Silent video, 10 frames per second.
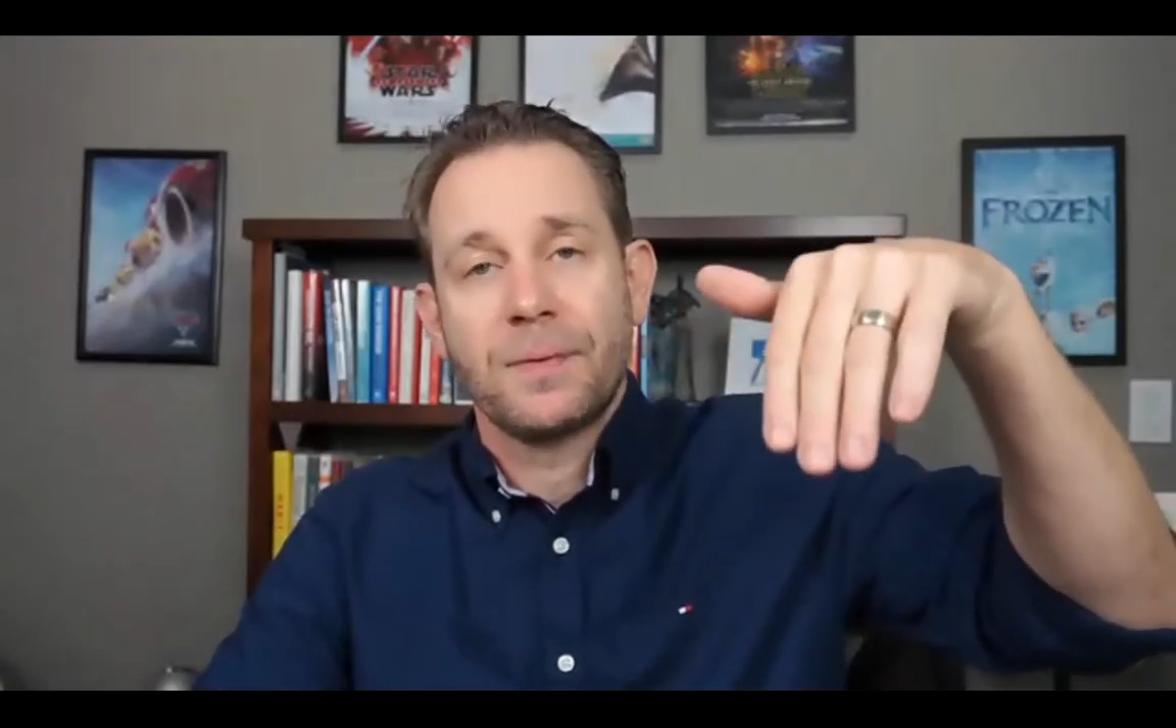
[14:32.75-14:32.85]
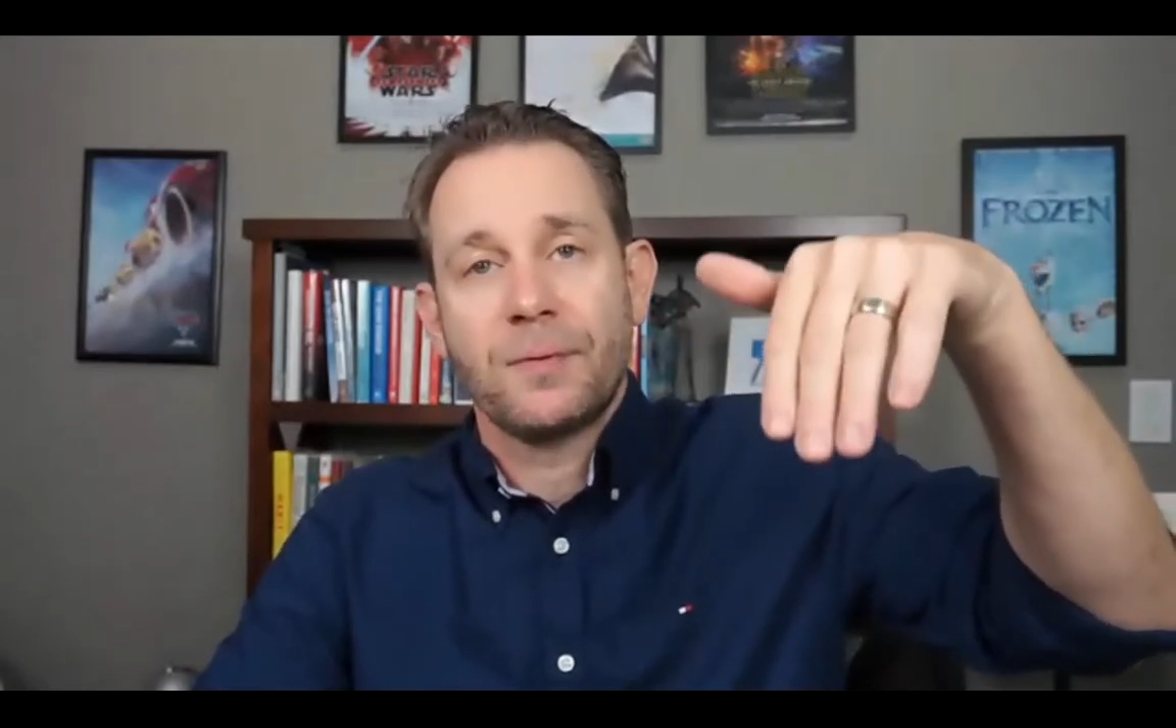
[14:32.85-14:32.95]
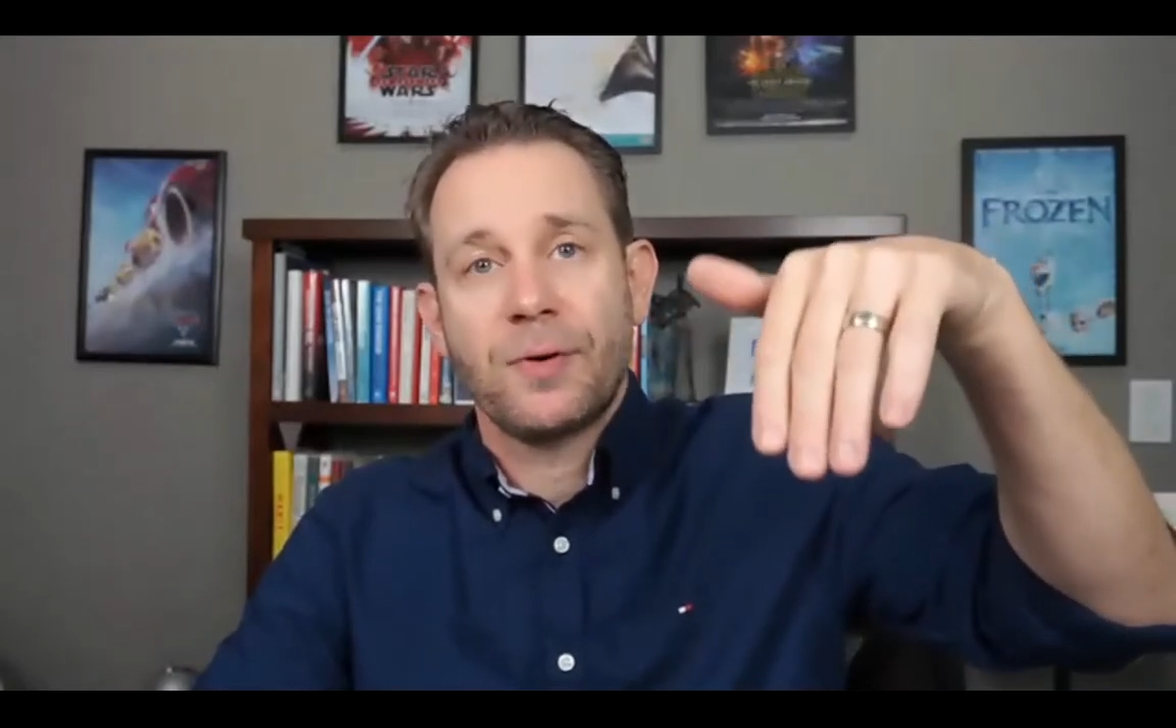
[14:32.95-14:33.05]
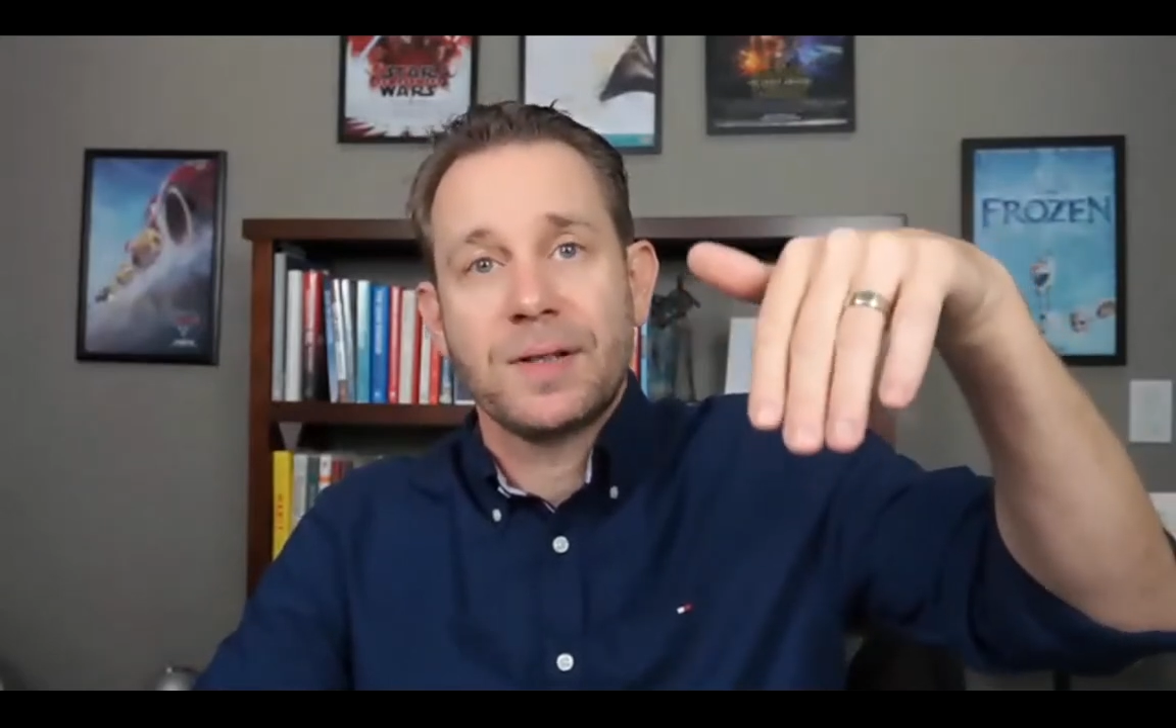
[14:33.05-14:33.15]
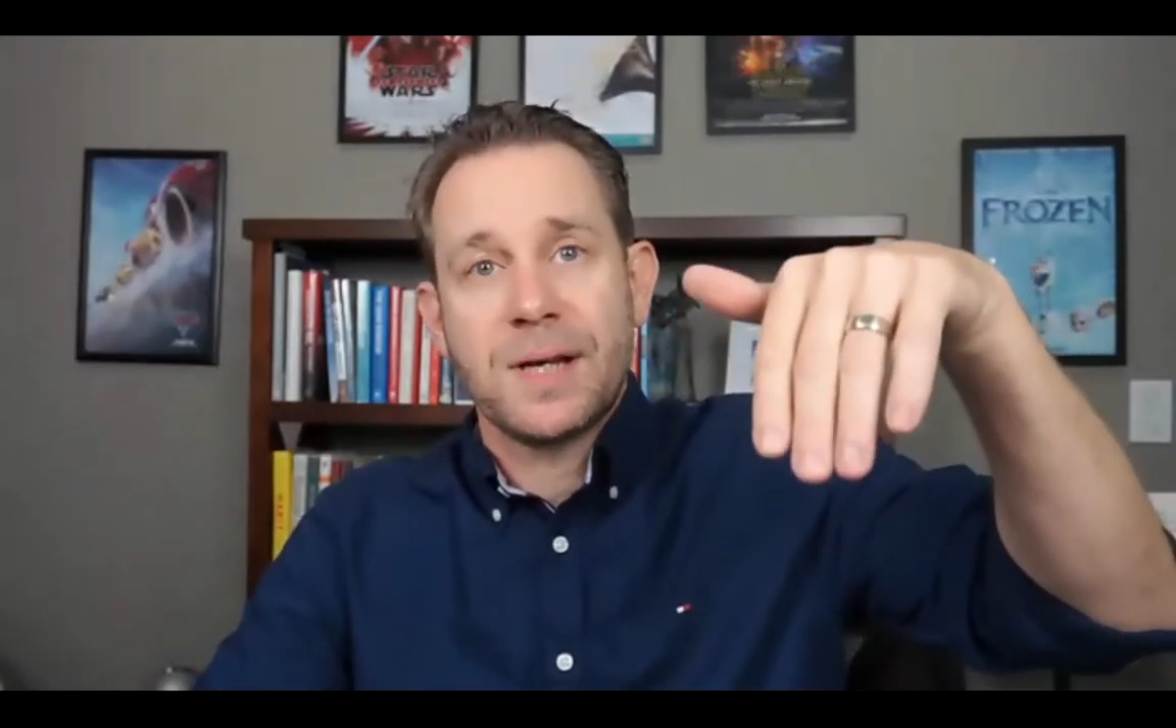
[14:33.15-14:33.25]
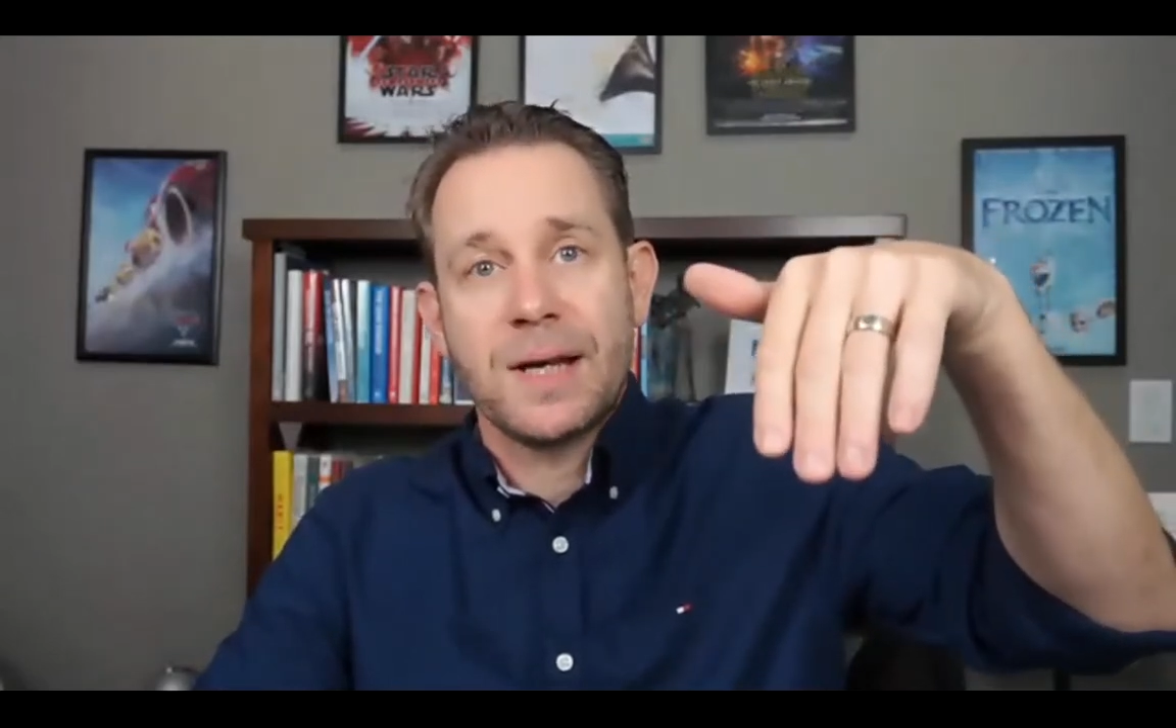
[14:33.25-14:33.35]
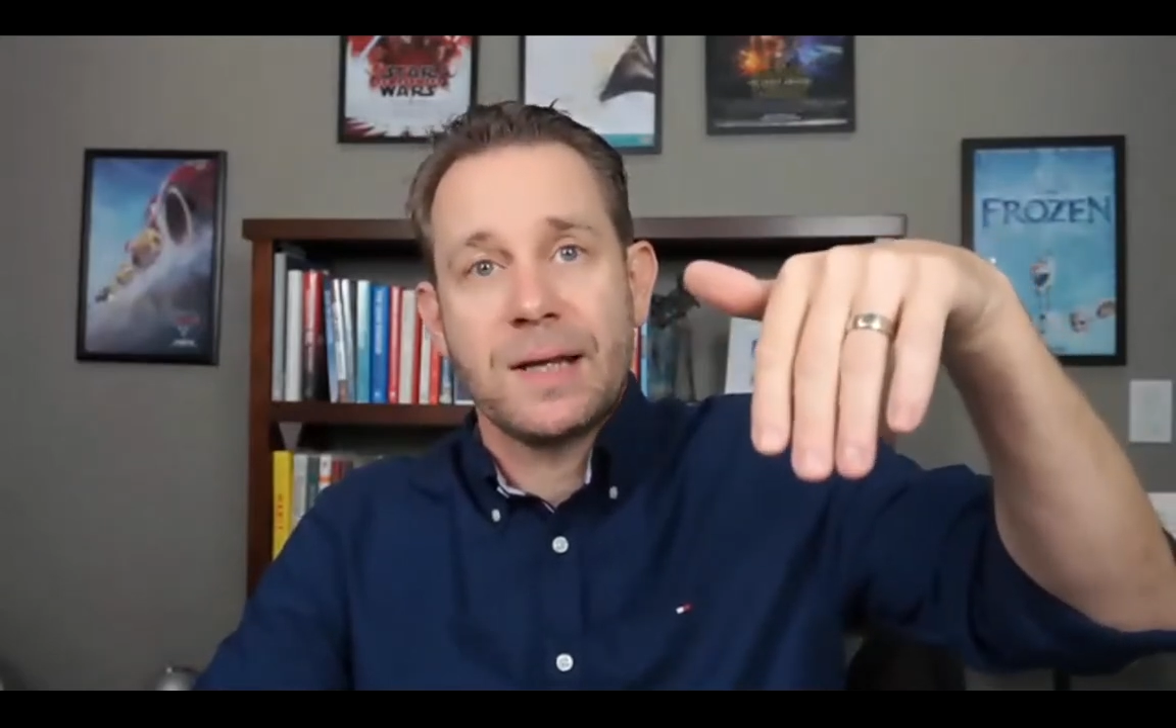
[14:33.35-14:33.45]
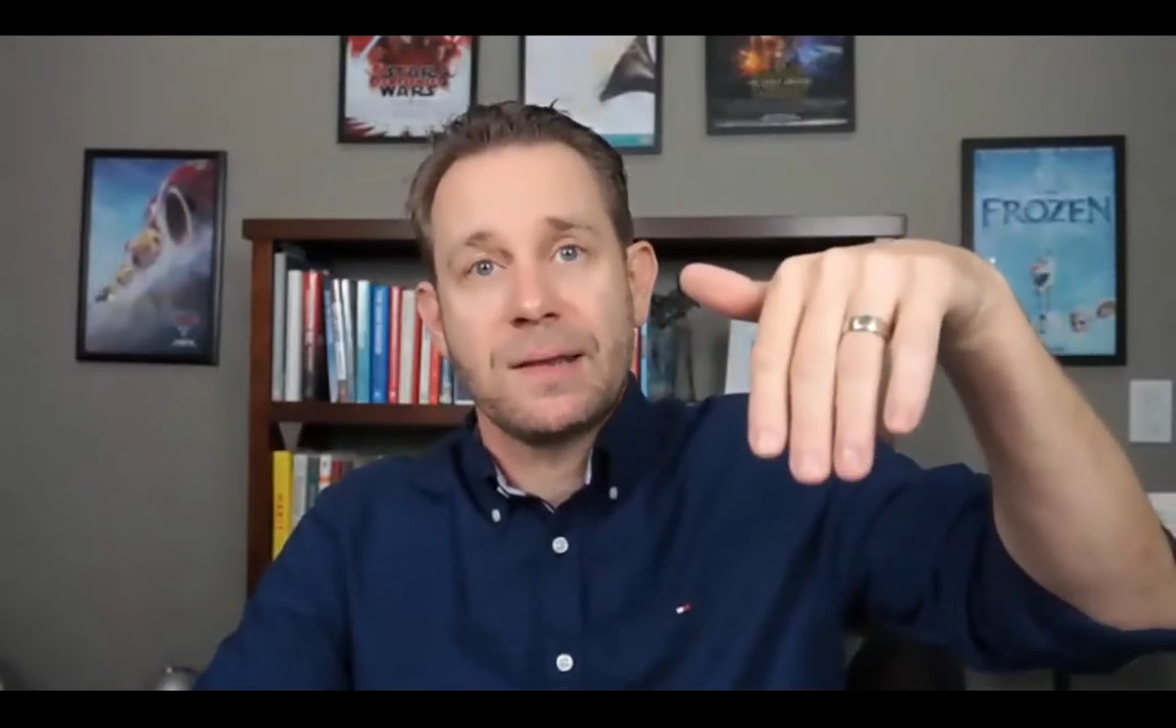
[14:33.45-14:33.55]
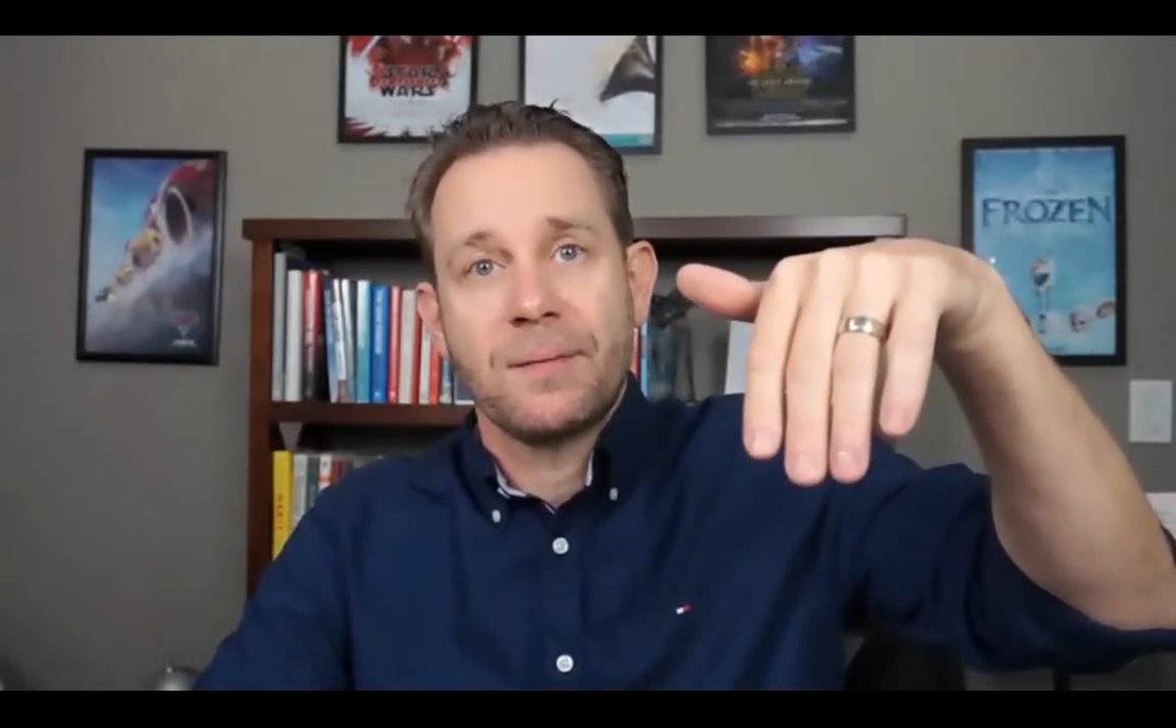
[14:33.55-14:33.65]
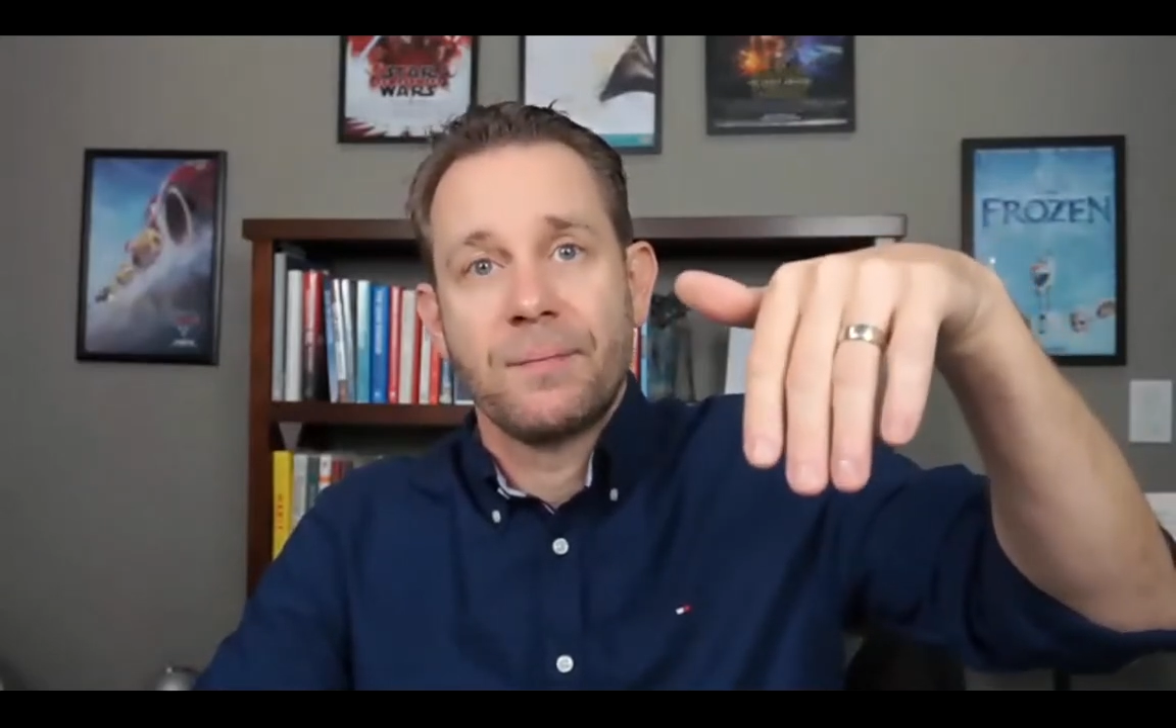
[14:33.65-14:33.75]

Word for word: front teeth,